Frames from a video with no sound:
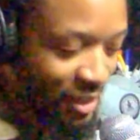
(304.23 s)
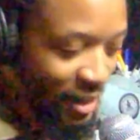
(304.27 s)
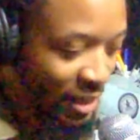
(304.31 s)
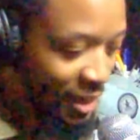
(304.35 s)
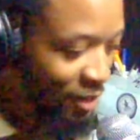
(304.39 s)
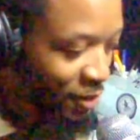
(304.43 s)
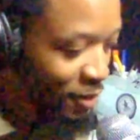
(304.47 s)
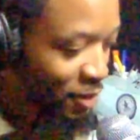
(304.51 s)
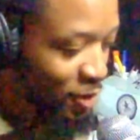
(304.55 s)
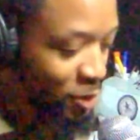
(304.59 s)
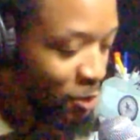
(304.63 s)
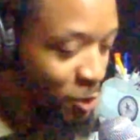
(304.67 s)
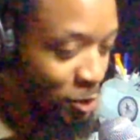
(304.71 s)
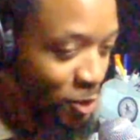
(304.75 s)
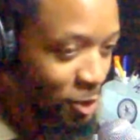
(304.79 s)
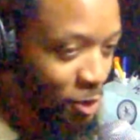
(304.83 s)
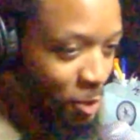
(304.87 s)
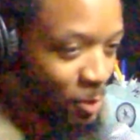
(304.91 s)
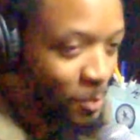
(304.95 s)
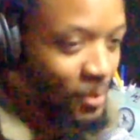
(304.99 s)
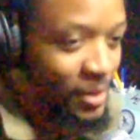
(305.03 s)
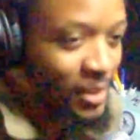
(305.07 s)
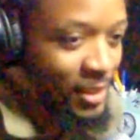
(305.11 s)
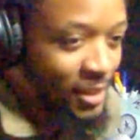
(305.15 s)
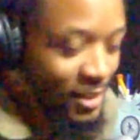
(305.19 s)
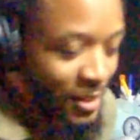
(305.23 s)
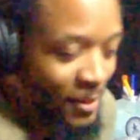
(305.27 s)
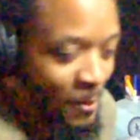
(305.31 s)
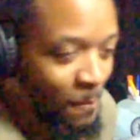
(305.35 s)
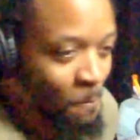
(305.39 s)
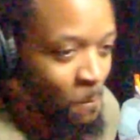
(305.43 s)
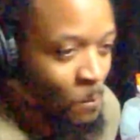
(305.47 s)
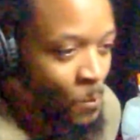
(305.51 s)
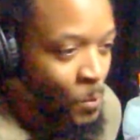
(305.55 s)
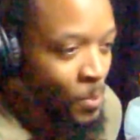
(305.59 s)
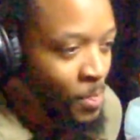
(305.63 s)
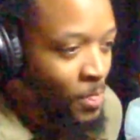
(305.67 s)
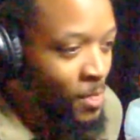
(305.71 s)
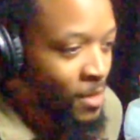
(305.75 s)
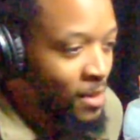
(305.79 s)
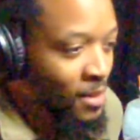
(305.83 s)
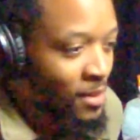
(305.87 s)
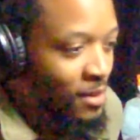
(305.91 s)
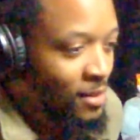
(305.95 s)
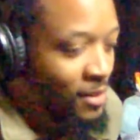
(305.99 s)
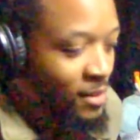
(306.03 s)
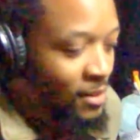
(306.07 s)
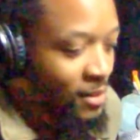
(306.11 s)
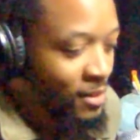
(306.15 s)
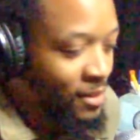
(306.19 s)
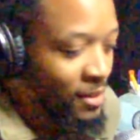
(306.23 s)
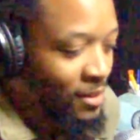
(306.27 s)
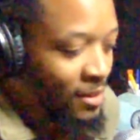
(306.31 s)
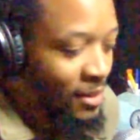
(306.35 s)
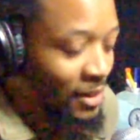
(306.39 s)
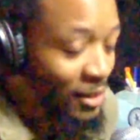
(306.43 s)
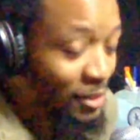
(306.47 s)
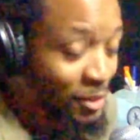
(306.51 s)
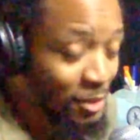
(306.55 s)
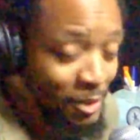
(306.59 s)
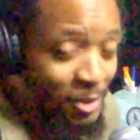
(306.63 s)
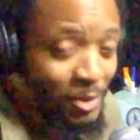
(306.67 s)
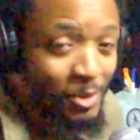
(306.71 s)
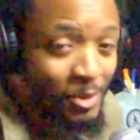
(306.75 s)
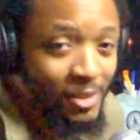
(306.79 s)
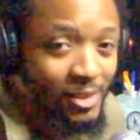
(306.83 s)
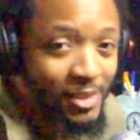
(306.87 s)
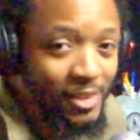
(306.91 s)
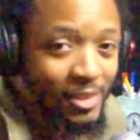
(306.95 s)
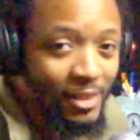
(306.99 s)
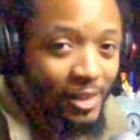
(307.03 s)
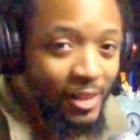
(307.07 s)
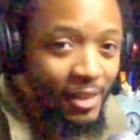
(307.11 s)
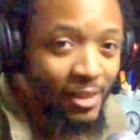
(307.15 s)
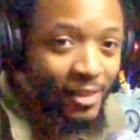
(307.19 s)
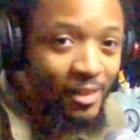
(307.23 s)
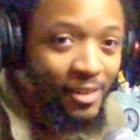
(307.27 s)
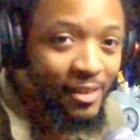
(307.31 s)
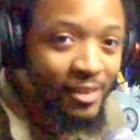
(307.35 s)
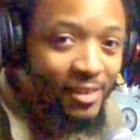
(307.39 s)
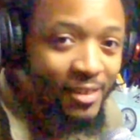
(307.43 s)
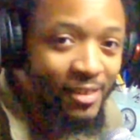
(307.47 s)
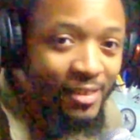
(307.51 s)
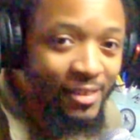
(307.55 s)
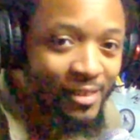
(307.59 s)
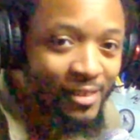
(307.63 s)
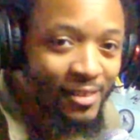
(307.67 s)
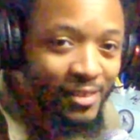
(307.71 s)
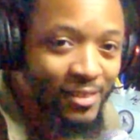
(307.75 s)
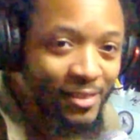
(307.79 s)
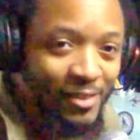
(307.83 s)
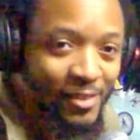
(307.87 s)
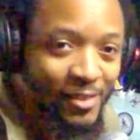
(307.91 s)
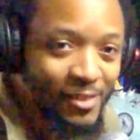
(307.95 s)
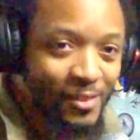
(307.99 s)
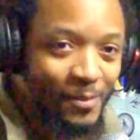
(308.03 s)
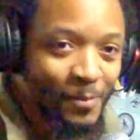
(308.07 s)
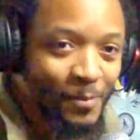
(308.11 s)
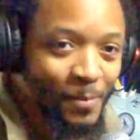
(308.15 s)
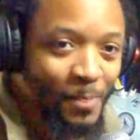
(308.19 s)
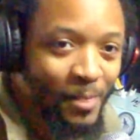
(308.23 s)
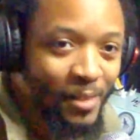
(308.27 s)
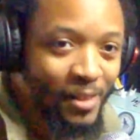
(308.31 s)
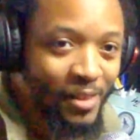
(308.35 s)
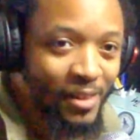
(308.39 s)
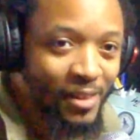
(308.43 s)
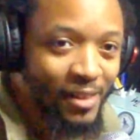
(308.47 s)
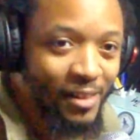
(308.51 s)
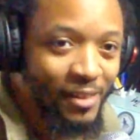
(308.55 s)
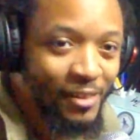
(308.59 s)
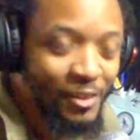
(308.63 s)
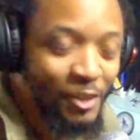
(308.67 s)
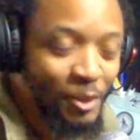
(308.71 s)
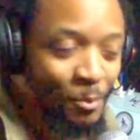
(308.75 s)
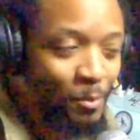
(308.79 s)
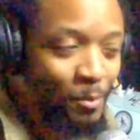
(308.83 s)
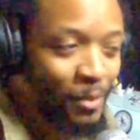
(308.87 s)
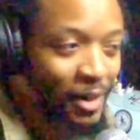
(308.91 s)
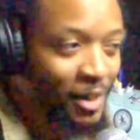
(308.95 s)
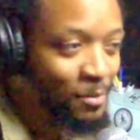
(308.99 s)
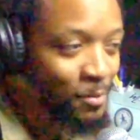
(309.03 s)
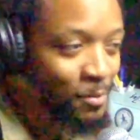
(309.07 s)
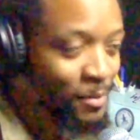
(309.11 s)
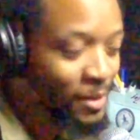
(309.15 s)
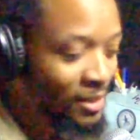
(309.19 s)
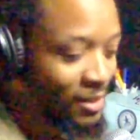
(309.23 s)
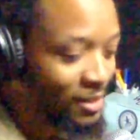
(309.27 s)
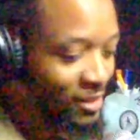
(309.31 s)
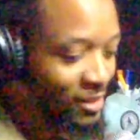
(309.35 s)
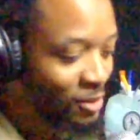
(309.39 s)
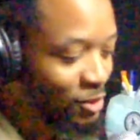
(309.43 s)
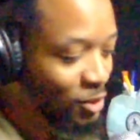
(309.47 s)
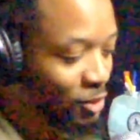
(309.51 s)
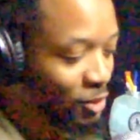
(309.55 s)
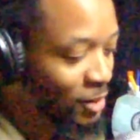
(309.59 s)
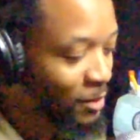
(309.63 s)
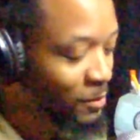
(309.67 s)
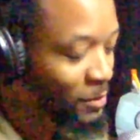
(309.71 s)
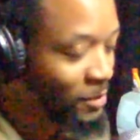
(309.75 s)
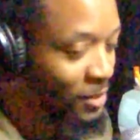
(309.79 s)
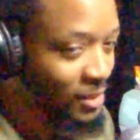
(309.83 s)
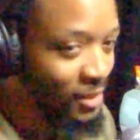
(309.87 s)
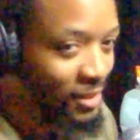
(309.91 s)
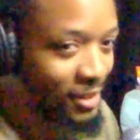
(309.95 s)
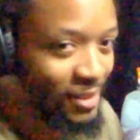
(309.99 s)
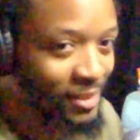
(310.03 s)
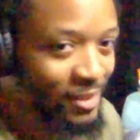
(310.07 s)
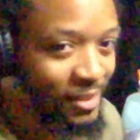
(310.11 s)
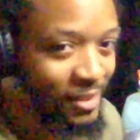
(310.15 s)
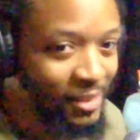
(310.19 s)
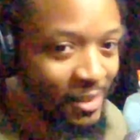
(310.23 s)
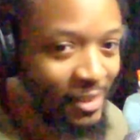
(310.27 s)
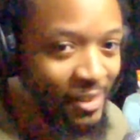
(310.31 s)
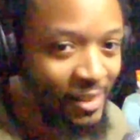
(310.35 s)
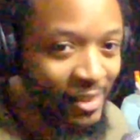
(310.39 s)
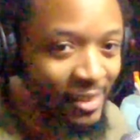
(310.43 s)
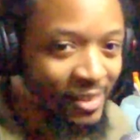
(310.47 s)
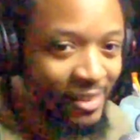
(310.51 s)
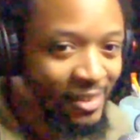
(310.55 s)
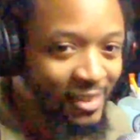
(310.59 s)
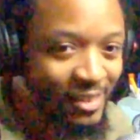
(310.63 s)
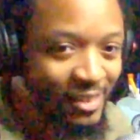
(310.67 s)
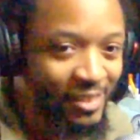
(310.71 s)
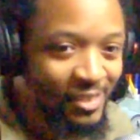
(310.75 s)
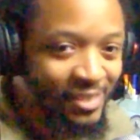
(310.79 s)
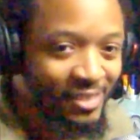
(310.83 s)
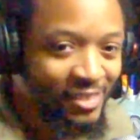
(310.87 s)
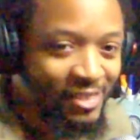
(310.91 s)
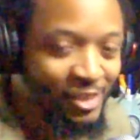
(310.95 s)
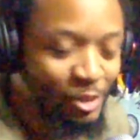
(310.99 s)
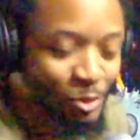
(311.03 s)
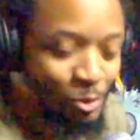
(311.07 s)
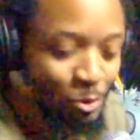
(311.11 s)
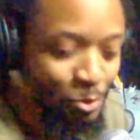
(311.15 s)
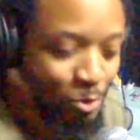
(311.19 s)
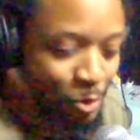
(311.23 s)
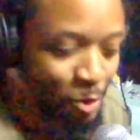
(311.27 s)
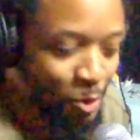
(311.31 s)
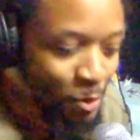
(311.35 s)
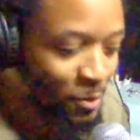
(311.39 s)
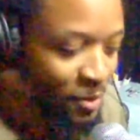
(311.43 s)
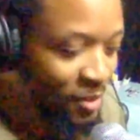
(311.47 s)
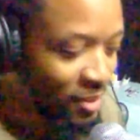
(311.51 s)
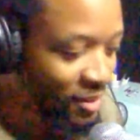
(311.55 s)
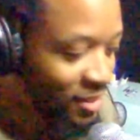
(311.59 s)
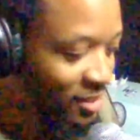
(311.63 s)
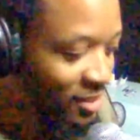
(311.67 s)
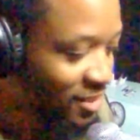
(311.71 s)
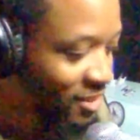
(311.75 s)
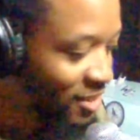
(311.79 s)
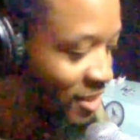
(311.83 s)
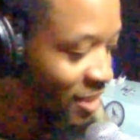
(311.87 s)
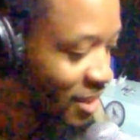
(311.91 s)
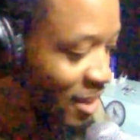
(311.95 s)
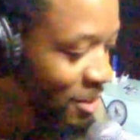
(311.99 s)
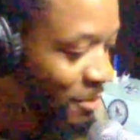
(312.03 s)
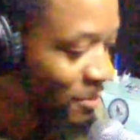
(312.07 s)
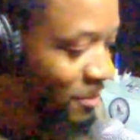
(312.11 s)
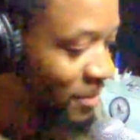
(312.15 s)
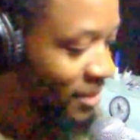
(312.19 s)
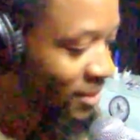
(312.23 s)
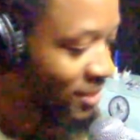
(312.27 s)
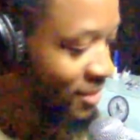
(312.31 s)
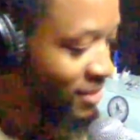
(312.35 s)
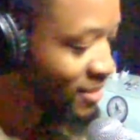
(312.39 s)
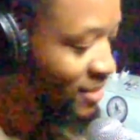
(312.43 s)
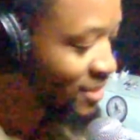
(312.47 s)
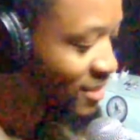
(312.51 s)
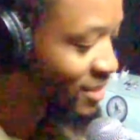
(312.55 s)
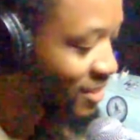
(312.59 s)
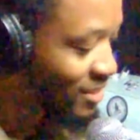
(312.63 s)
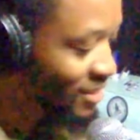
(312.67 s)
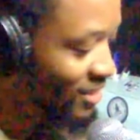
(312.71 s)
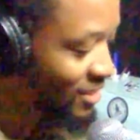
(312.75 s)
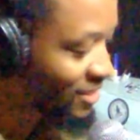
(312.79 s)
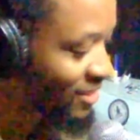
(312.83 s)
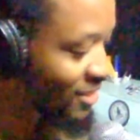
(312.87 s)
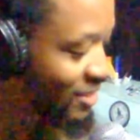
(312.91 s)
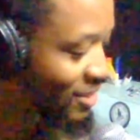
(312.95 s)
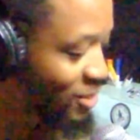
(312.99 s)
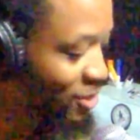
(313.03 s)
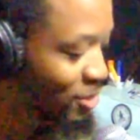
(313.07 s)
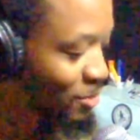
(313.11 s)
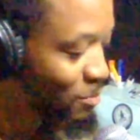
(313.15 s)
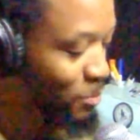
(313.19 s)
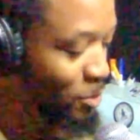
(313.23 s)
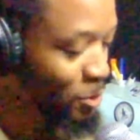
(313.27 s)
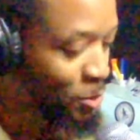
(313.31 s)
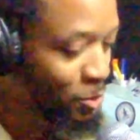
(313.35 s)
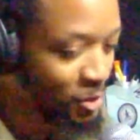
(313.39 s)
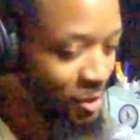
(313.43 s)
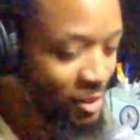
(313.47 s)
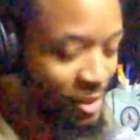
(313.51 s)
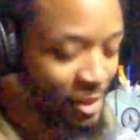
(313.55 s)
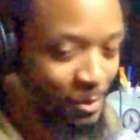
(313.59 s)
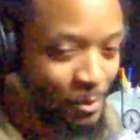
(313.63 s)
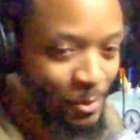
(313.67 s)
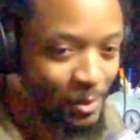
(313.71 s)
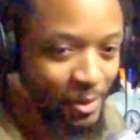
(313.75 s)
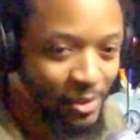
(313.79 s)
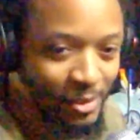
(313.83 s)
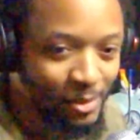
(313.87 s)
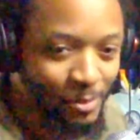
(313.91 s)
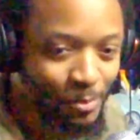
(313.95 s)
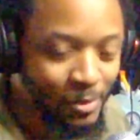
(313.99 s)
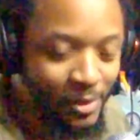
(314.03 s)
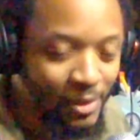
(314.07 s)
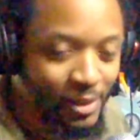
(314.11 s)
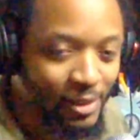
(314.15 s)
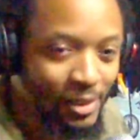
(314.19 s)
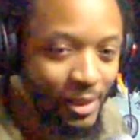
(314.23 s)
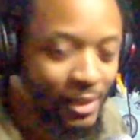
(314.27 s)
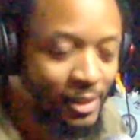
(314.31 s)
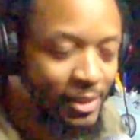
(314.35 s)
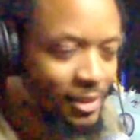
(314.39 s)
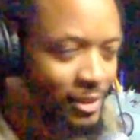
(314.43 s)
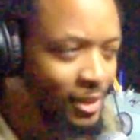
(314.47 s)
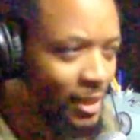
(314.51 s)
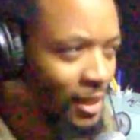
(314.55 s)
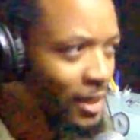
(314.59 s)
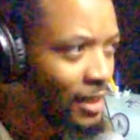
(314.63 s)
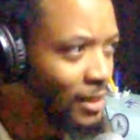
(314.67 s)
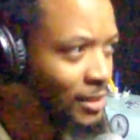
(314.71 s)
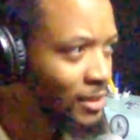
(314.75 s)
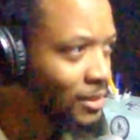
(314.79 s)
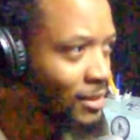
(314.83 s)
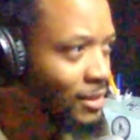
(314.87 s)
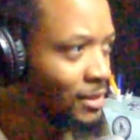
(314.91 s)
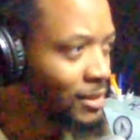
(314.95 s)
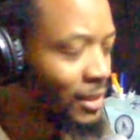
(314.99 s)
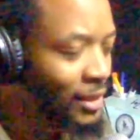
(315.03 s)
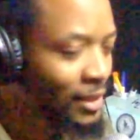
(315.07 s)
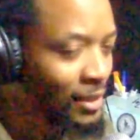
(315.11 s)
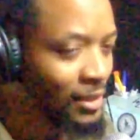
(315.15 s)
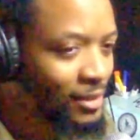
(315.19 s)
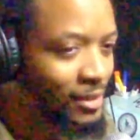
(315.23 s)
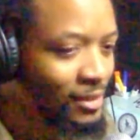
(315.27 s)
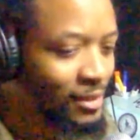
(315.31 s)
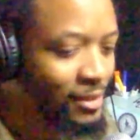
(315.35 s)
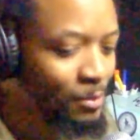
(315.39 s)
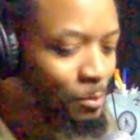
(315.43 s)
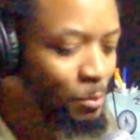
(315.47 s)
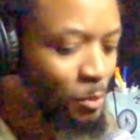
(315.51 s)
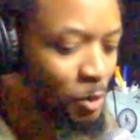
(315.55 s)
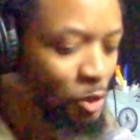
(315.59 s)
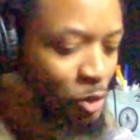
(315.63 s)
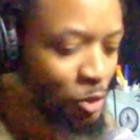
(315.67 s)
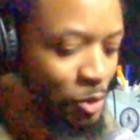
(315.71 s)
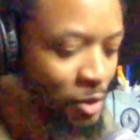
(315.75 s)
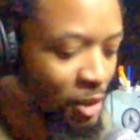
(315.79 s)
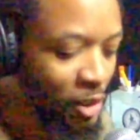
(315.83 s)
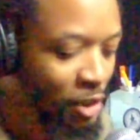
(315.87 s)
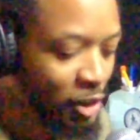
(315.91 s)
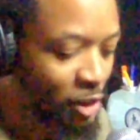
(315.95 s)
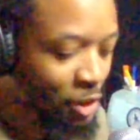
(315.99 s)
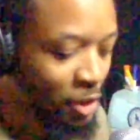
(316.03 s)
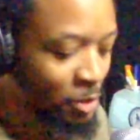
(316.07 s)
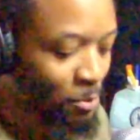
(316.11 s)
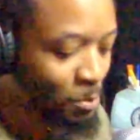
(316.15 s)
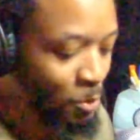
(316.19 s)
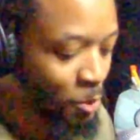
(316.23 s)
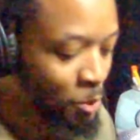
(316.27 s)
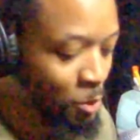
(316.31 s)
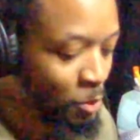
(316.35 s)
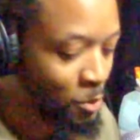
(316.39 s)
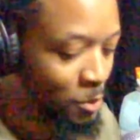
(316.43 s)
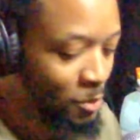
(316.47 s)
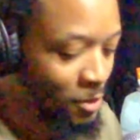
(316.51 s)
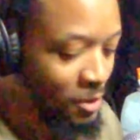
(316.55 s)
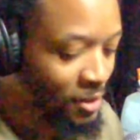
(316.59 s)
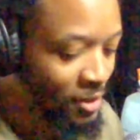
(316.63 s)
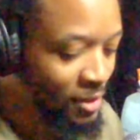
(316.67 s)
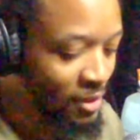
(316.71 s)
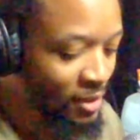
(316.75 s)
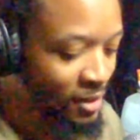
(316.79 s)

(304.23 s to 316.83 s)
How are you doing? How are you doing today? Don't mind me. I was just grooving and jamming to the music that was playing. That jazz is nice. Puts you in a good mood,